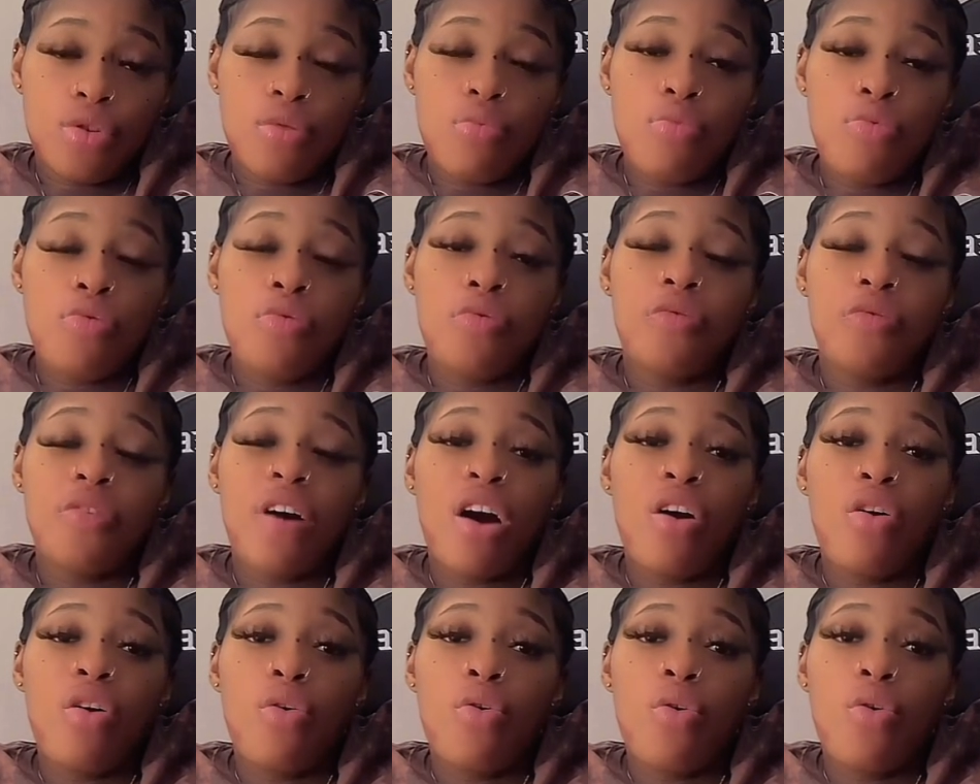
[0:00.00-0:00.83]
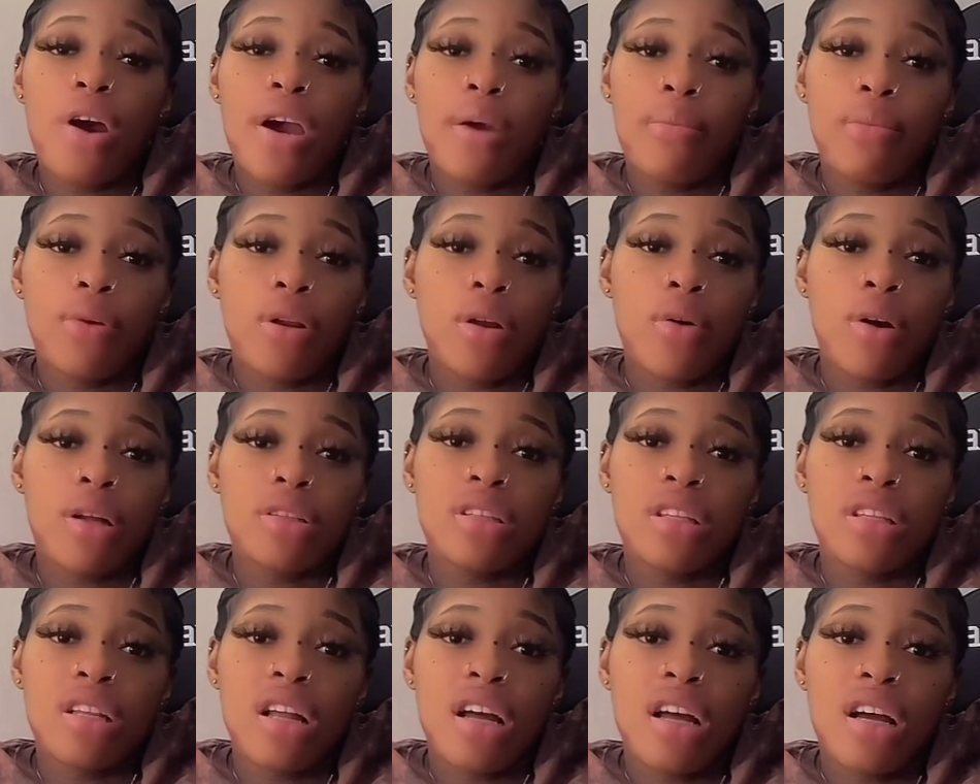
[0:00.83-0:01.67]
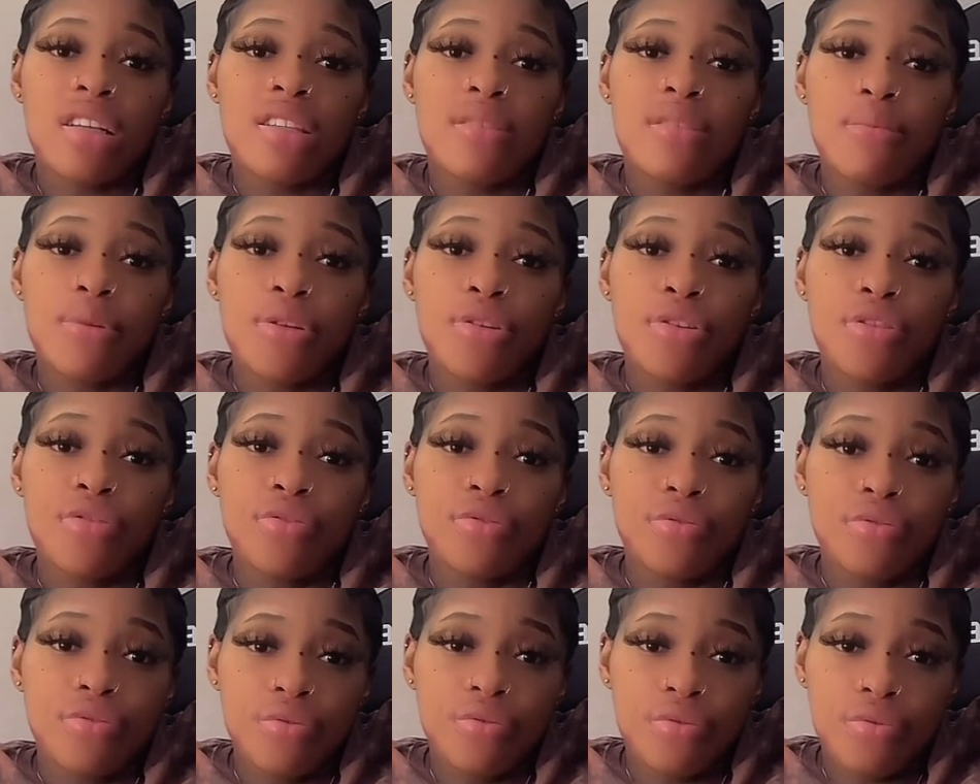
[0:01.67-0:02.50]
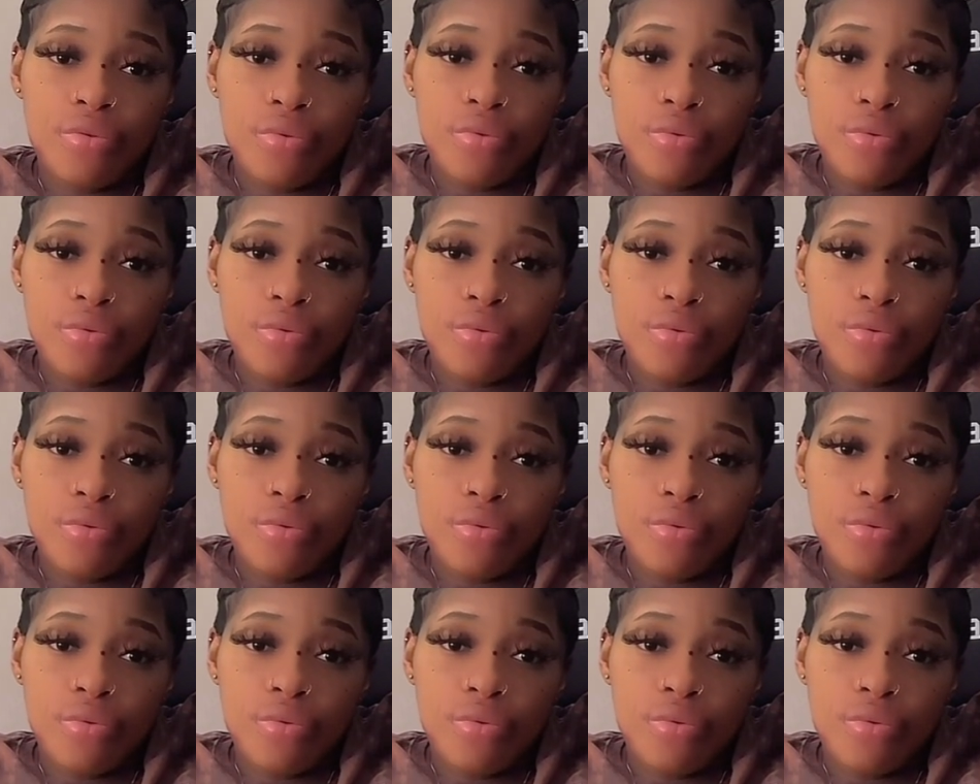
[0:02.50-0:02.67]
No move and go. I don't want to ask me nothing.